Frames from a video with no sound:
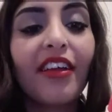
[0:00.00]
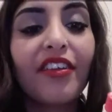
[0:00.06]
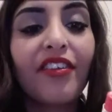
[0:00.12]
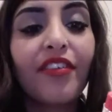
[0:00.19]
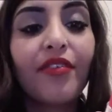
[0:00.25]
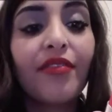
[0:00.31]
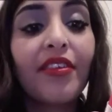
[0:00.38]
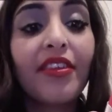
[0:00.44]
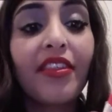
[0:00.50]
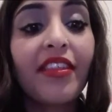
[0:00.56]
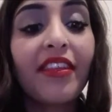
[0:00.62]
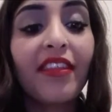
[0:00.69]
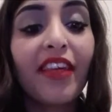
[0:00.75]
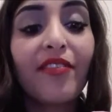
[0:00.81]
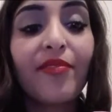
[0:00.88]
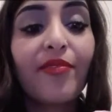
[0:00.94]
I just really
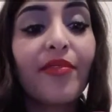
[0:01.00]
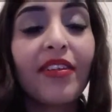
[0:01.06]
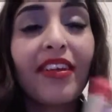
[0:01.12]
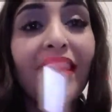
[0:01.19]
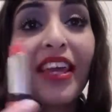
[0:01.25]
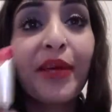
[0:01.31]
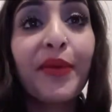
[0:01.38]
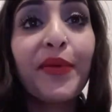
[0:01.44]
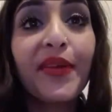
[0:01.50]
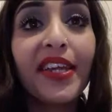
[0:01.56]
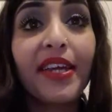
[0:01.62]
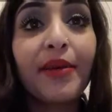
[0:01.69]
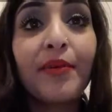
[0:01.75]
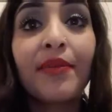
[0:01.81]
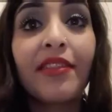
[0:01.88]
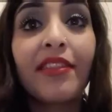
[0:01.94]
think they've killed
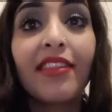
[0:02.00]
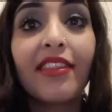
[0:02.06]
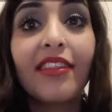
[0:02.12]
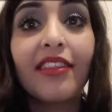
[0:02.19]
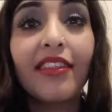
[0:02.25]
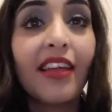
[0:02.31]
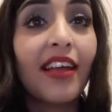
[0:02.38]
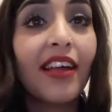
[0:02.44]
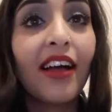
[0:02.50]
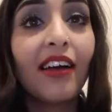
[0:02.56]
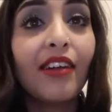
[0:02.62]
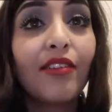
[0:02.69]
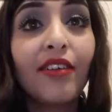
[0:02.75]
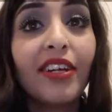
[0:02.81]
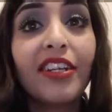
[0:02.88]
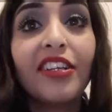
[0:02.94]
it with their
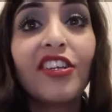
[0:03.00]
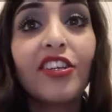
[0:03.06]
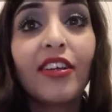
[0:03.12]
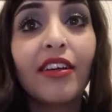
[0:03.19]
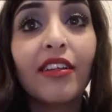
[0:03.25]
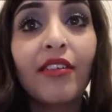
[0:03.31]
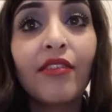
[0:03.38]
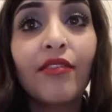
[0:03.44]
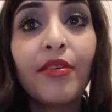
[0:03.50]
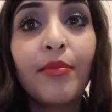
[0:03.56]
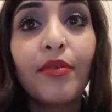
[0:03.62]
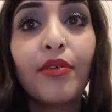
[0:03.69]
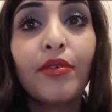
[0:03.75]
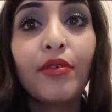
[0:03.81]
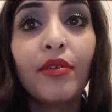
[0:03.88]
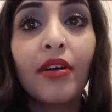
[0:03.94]
colour range.
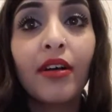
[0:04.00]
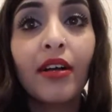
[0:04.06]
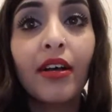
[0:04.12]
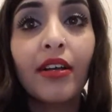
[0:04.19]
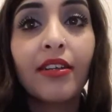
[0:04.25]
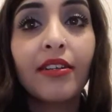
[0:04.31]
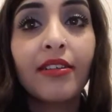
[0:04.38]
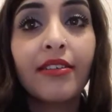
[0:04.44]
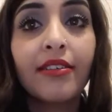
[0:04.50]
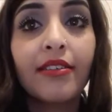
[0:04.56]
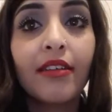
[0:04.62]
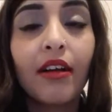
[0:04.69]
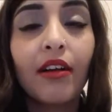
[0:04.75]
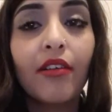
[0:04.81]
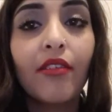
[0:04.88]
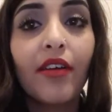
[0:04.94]
Rimmel colours
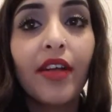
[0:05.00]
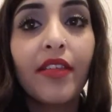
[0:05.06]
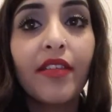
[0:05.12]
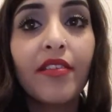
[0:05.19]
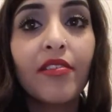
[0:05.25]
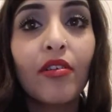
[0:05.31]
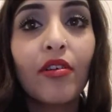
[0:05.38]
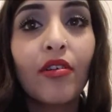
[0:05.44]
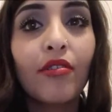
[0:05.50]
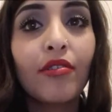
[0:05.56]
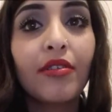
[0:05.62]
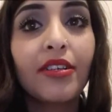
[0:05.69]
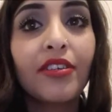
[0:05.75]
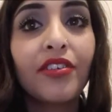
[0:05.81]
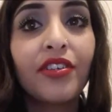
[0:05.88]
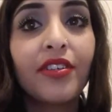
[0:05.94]
are great. This
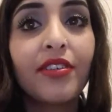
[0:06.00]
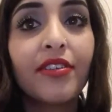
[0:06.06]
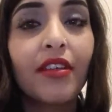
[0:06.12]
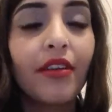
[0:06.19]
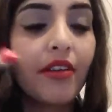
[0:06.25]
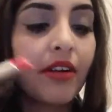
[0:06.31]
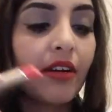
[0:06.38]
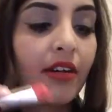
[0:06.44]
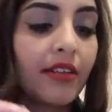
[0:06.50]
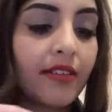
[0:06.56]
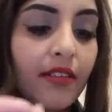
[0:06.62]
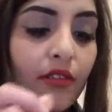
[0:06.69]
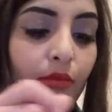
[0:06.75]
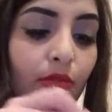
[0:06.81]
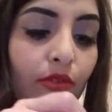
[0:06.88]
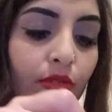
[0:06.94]
coral is just so nice.
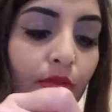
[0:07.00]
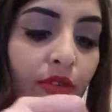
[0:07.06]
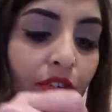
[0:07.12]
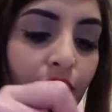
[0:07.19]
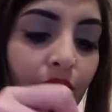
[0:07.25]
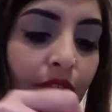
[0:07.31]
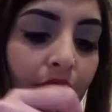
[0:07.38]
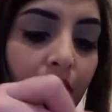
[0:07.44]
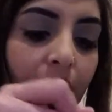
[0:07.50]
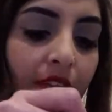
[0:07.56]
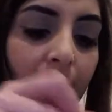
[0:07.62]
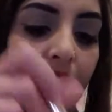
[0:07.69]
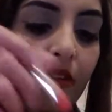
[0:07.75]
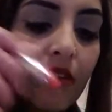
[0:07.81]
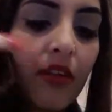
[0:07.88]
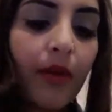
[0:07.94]
I'll swatch it for you
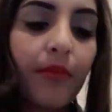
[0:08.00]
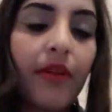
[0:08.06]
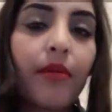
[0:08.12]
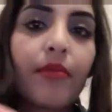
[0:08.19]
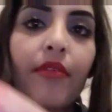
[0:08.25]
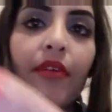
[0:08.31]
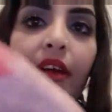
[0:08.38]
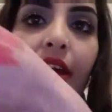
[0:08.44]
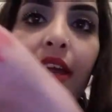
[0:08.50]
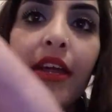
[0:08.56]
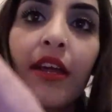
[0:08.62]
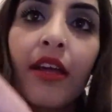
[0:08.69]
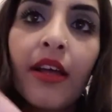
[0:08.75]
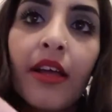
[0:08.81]
because it's not coming up great,